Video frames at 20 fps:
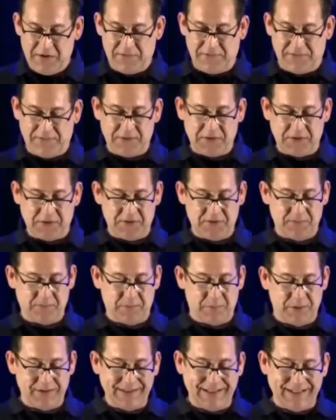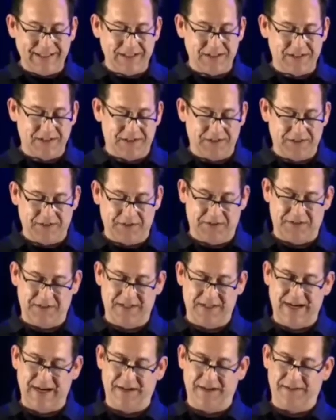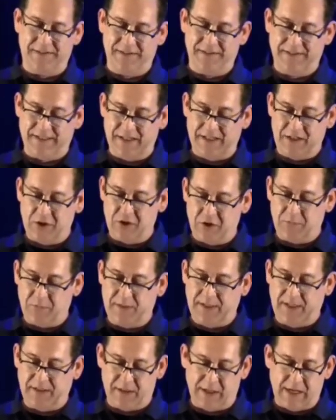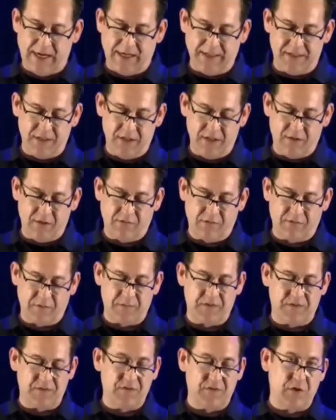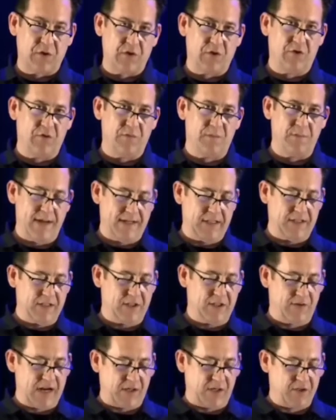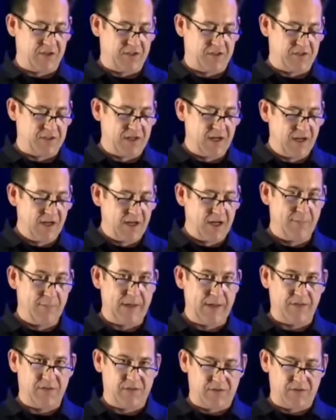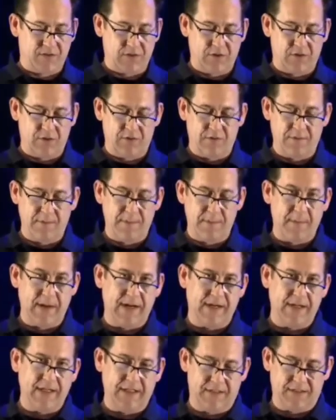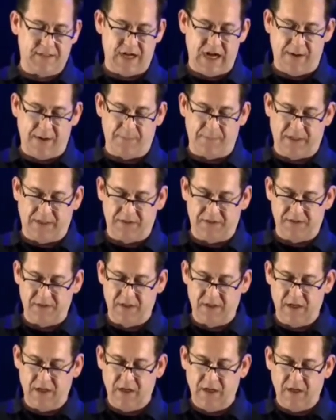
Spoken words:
Folks, please understand that you are being lied to from so many directions about so many topics.